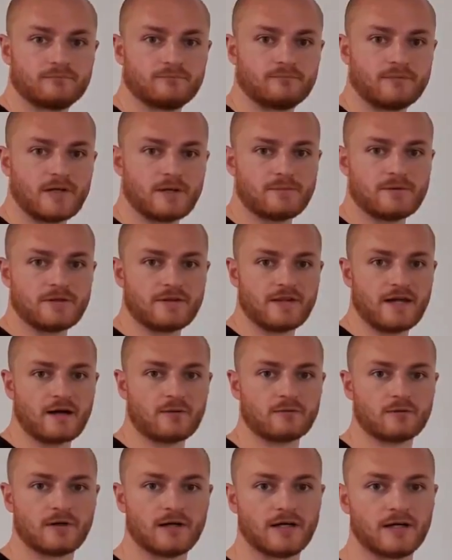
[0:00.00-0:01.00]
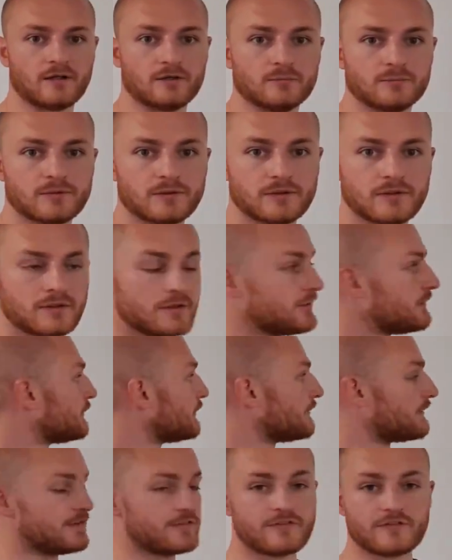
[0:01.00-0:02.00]
Maybe that will help.
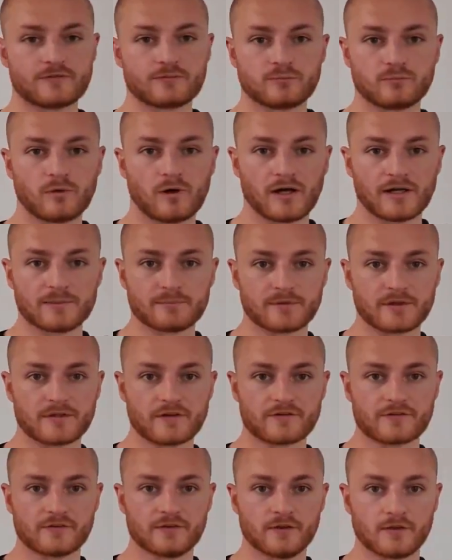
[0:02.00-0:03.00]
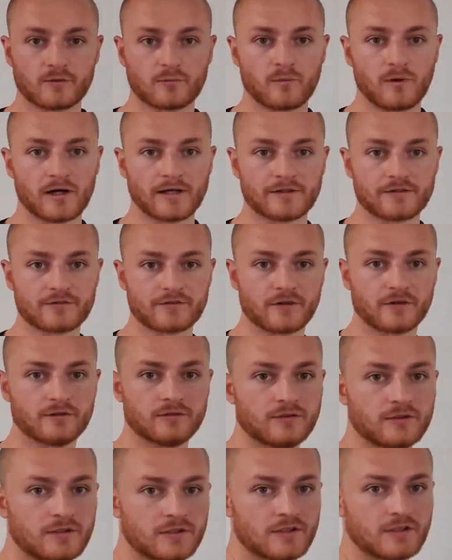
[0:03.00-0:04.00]
So this is white, but it doesn't look white, so
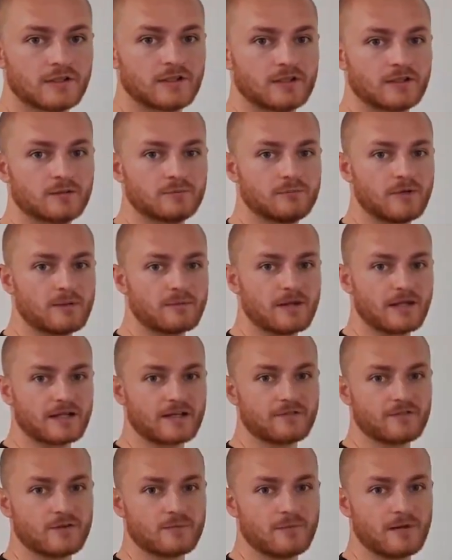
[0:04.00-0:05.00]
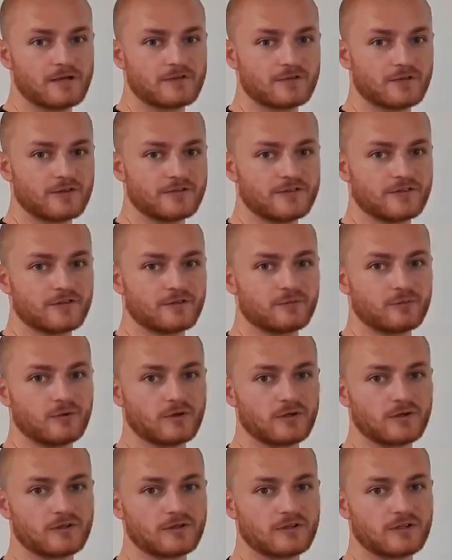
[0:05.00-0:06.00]
maybe that'll give you a better idea of
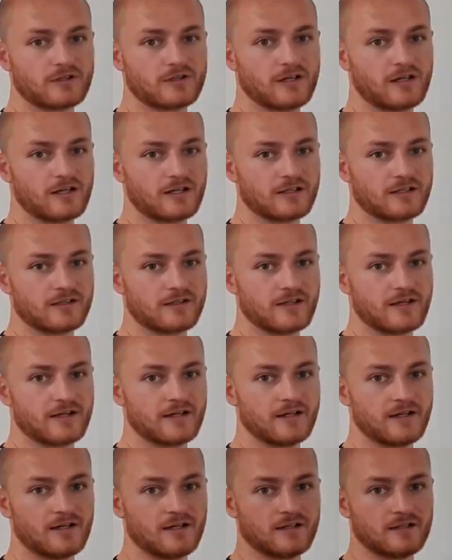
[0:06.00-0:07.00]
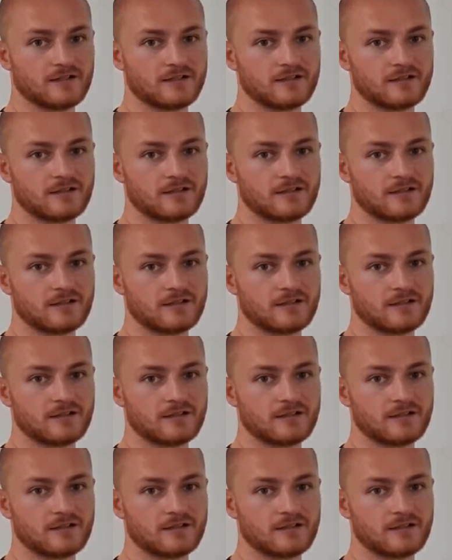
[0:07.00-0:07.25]
what colour they are.